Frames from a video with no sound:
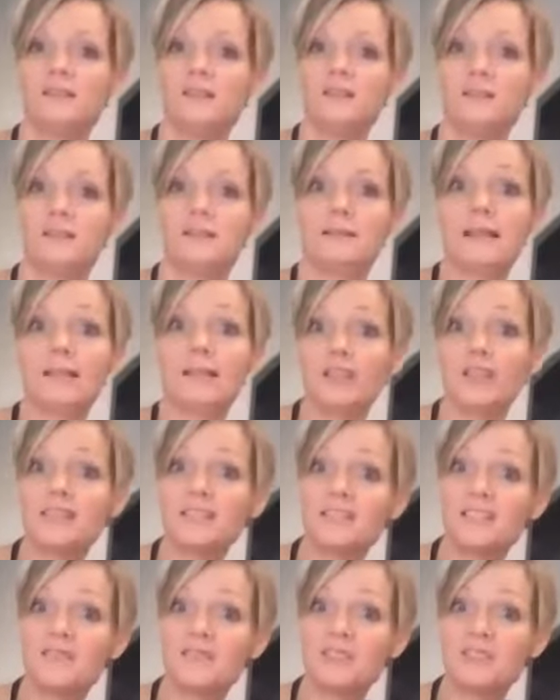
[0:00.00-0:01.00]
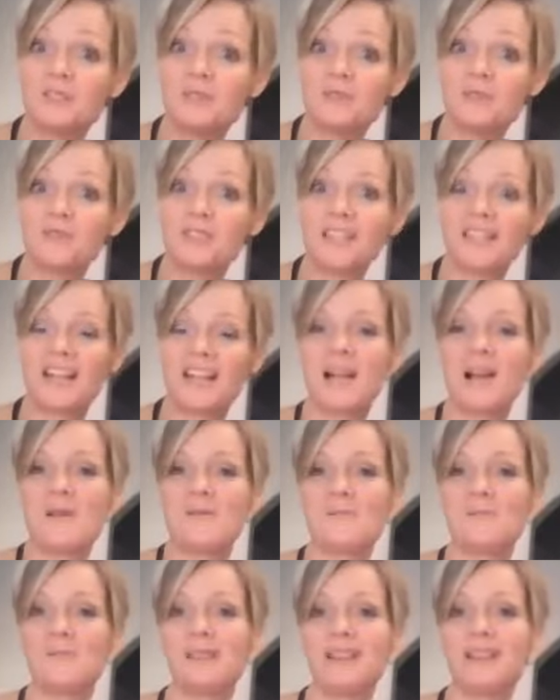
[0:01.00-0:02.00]
the digestive issues that
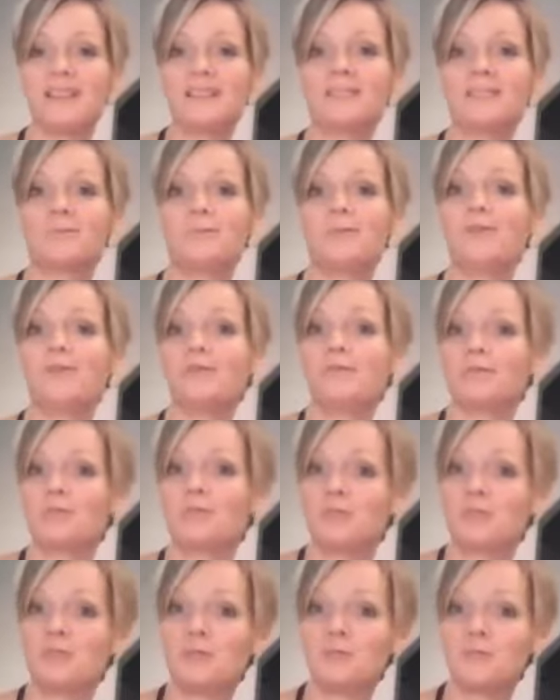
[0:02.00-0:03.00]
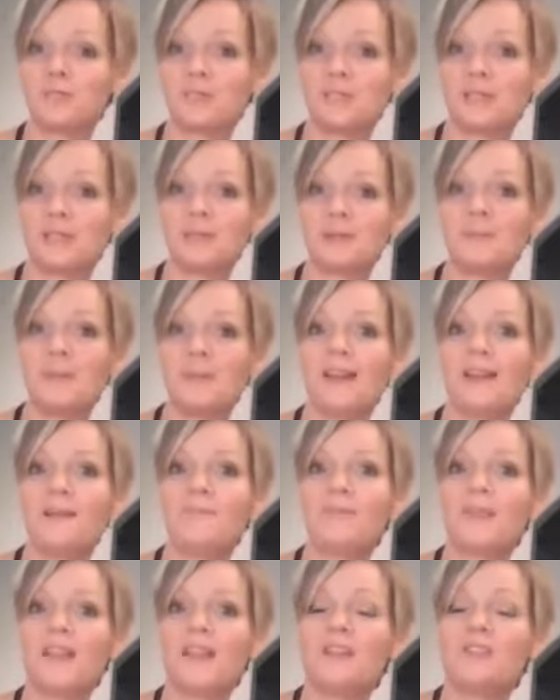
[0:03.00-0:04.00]
come because we overindulge a little bit.
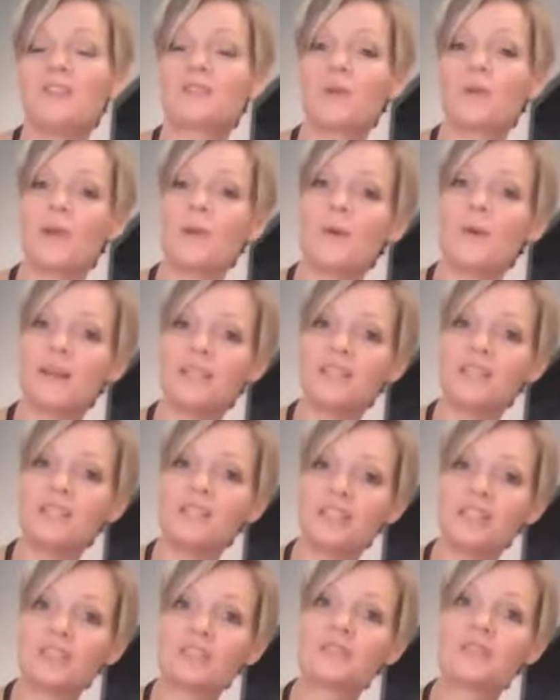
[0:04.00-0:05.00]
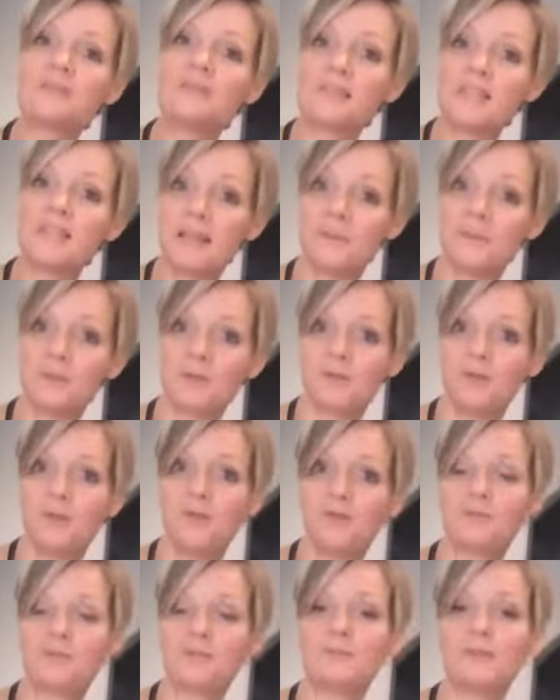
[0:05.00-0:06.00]
So I wanted to share some tips with
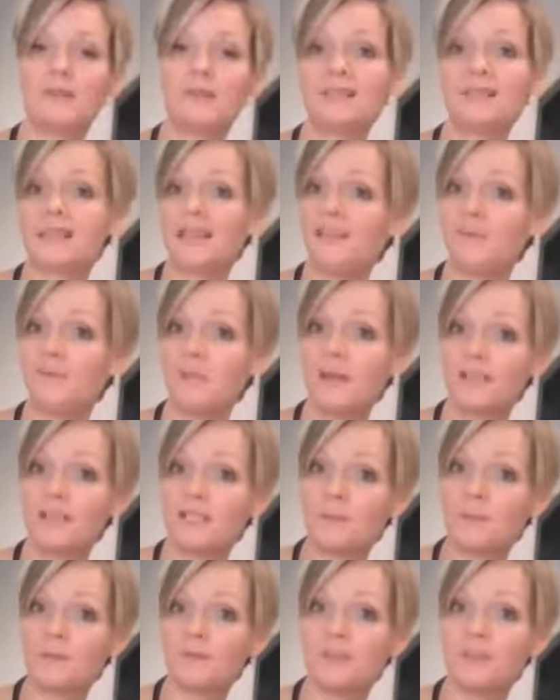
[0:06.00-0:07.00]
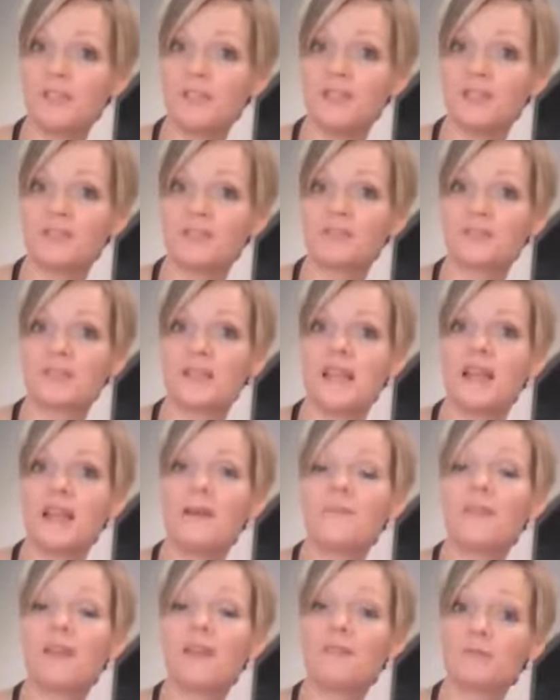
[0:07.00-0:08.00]
you, some things that I've picked up over the years
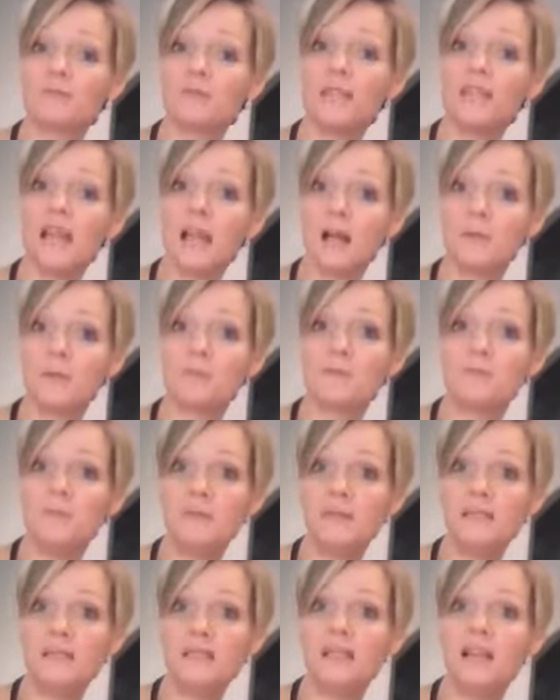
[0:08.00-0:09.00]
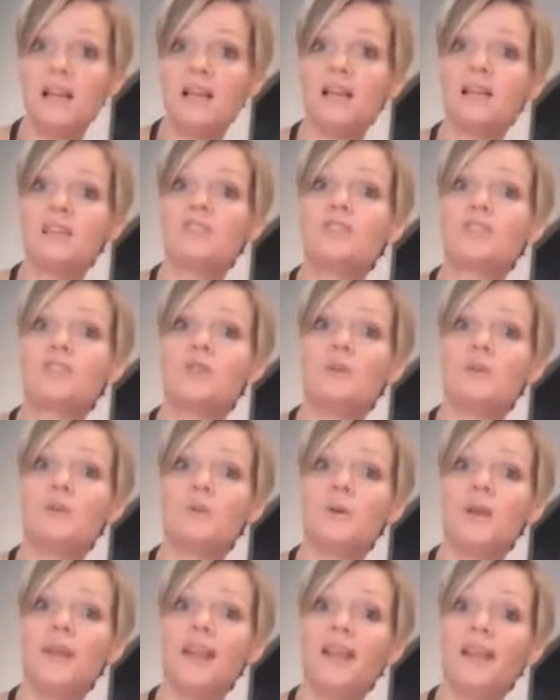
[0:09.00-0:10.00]
that really helped me
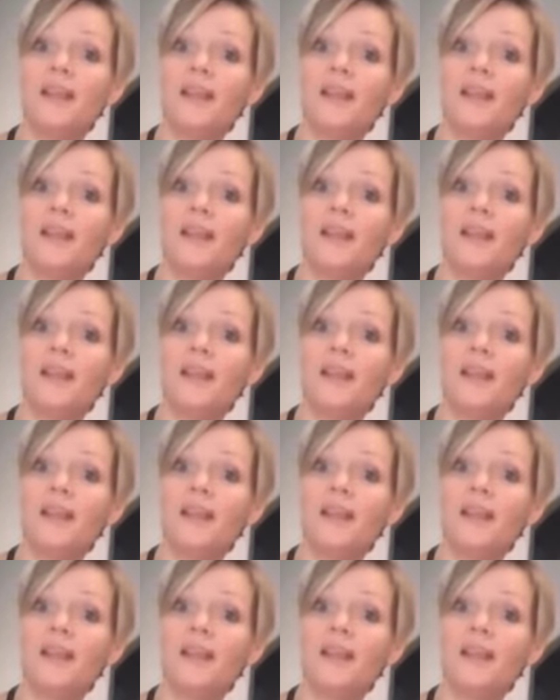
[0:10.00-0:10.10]
to